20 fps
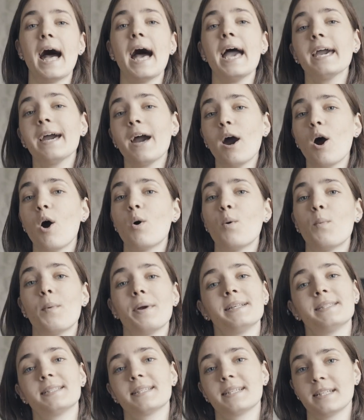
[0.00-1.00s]
I
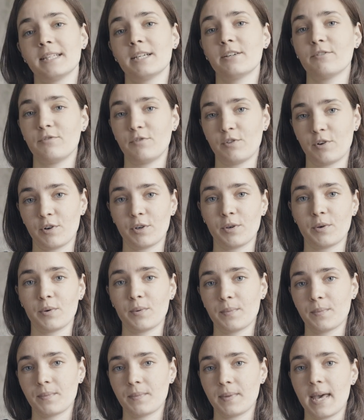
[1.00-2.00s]
hope it's clear for you.